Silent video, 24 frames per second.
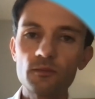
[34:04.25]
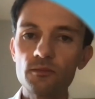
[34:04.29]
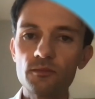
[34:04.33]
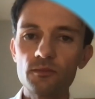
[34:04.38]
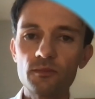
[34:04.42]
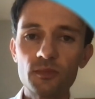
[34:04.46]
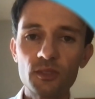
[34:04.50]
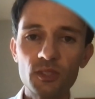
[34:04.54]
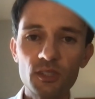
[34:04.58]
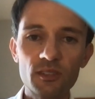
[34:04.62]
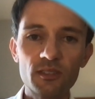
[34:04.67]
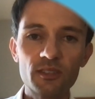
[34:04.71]

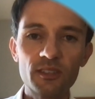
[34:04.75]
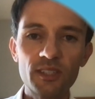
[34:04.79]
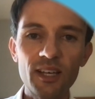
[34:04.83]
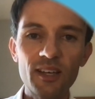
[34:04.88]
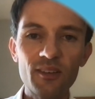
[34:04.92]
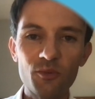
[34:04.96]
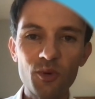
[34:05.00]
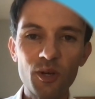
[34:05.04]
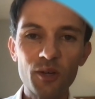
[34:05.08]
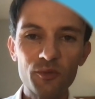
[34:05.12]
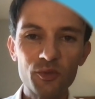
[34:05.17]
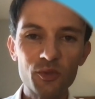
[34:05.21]

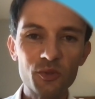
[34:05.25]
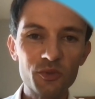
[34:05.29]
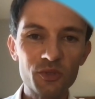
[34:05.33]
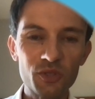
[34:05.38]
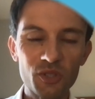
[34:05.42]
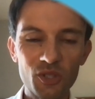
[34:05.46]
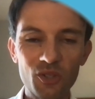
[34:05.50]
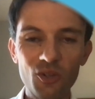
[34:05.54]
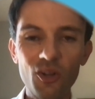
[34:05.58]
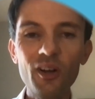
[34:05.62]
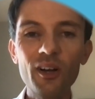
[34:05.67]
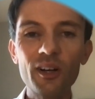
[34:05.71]
that revenue
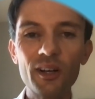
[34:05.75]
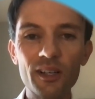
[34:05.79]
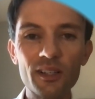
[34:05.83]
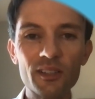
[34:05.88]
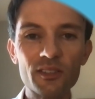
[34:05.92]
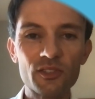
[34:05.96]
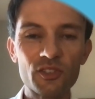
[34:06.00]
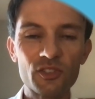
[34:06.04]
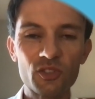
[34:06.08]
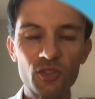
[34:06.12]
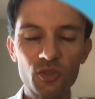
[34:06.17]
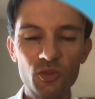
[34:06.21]

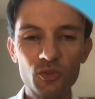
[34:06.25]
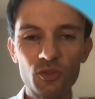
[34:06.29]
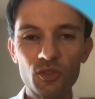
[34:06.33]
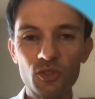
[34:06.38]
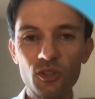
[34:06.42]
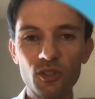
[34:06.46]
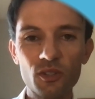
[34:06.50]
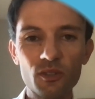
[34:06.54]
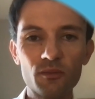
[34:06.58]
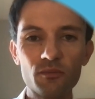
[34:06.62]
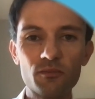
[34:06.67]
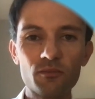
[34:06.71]
declines due
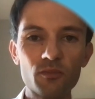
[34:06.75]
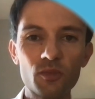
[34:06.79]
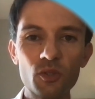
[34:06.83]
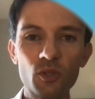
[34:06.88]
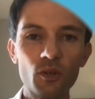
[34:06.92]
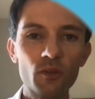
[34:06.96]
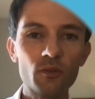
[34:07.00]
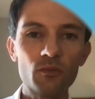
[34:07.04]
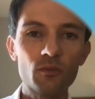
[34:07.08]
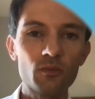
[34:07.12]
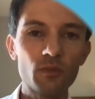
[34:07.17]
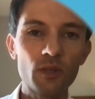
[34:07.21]
to,
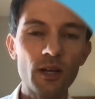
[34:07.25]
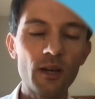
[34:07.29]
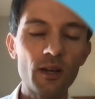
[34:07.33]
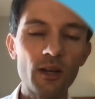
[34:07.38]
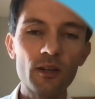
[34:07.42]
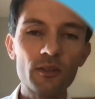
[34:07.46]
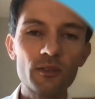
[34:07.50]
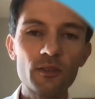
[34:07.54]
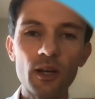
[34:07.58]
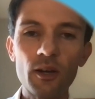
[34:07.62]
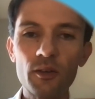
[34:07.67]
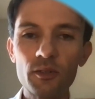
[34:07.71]

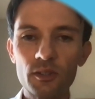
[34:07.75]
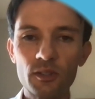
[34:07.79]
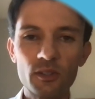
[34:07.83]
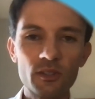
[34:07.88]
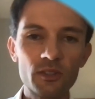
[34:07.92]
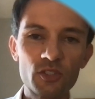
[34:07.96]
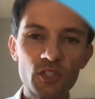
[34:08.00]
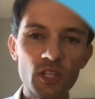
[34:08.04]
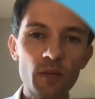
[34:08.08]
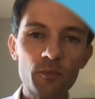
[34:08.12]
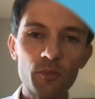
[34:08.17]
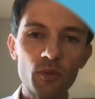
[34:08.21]
the
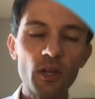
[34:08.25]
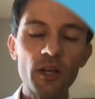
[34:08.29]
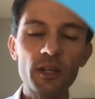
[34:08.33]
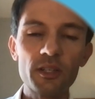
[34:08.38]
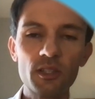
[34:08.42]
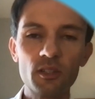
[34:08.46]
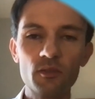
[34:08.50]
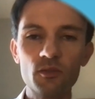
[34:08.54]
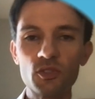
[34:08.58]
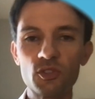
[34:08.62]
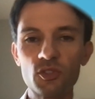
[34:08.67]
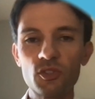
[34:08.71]
example I
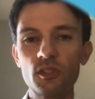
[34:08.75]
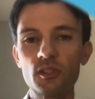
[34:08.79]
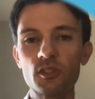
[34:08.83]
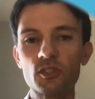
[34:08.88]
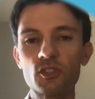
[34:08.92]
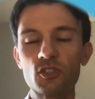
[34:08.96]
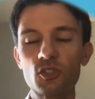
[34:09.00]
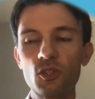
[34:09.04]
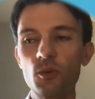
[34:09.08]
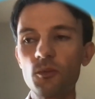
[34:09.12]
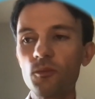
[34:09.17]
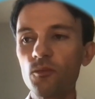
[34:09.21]
give is
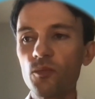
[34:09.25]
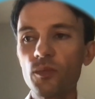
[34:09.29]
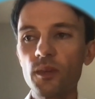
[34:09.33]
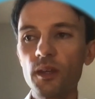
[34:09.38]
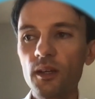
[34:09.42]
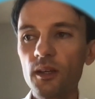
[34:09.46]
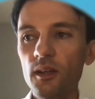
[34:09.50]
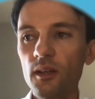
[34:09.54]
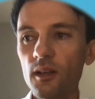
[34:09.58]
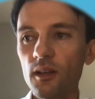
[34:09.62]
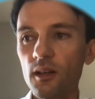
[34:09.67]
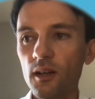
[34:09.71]
this. So
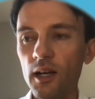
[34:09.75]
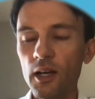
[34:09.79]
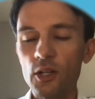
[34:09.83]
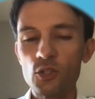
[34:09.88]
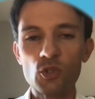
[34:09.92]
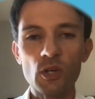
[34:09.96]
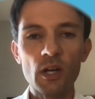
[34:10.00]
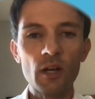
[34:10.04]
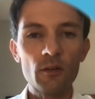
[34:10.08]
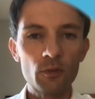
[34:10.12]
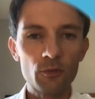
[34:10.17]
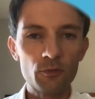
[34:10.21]
I
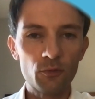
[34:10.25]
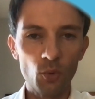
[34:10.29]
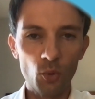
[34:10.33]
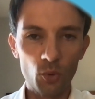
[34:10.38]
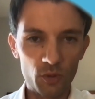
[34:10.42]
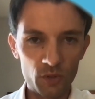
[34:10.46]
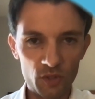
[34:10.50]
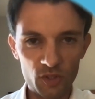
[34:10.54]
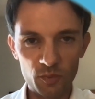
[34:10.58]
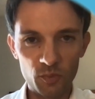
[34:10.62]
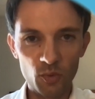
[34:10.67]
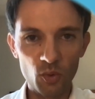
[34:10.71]
drive a
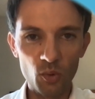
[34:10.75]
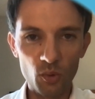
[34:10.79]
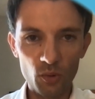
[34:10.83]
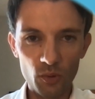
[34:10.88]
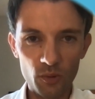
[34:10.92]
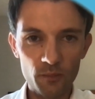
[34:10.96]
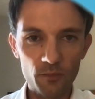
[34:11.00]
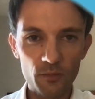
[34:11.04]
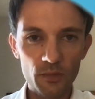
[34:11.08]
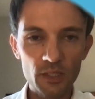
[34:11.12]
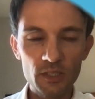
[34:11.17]
Ford Explorer.